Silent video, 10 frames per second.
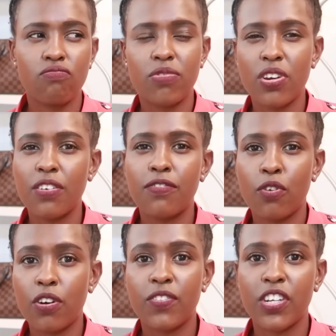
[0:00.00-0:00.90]

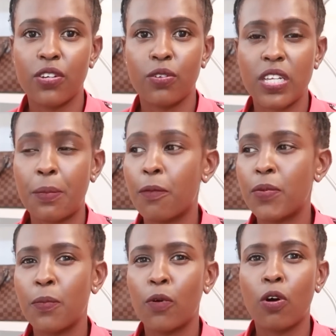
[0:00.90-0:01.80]
3-4 videos about
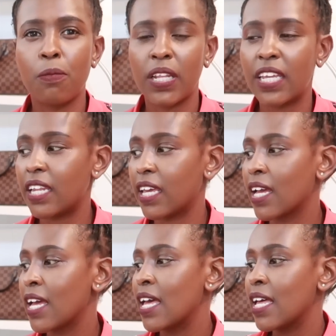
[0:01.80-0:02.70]
people
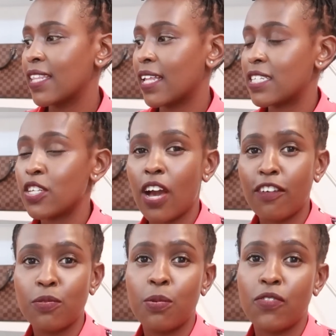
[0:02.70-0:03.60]
complaining that you
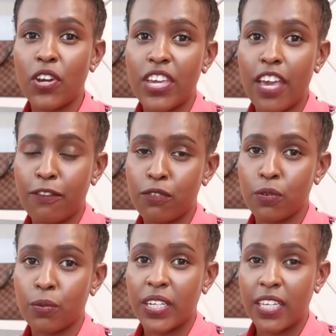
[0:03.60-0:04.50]
have to be very careful
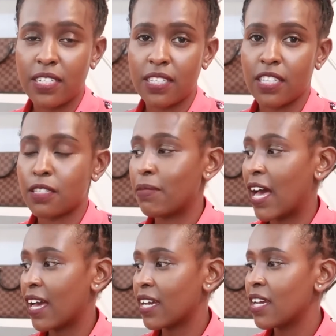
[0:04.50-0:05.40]
when getting this
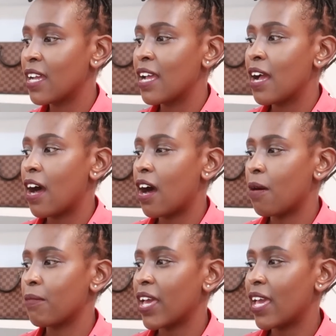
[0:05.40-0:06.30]
bag.
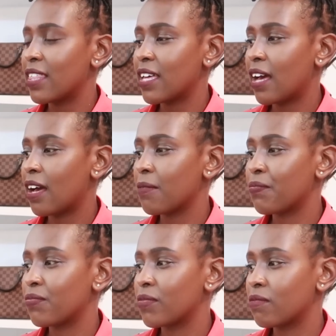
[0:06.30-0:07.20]
Either
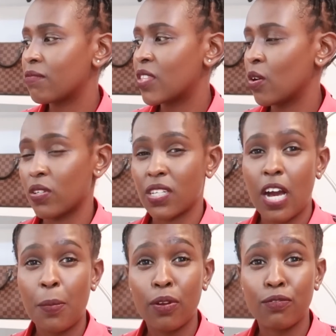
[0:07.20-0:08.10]
there was a
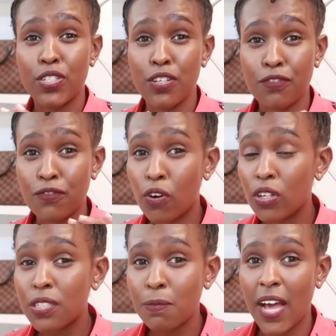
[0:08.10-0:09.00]
couple of
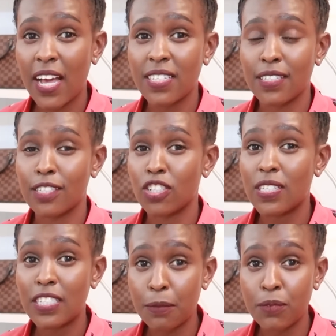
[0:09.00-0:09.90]
default bags that
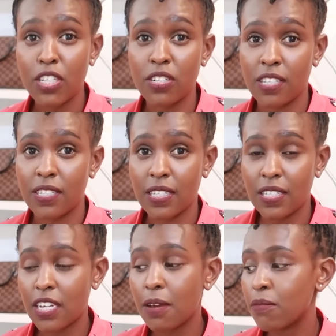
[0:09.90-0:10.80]
just seeped into the
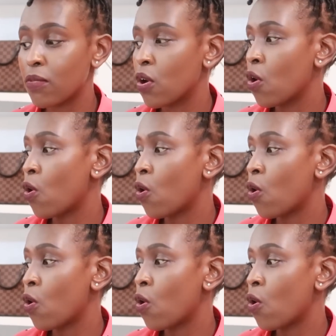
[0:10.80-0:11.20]
system,